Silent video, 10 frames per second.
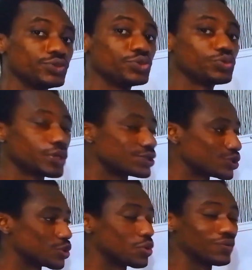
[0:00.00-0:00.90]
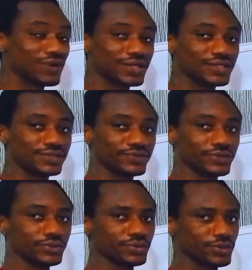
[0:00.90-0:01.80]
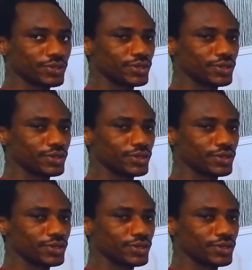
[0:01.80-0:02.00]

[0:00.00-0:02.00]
Do where to go over this video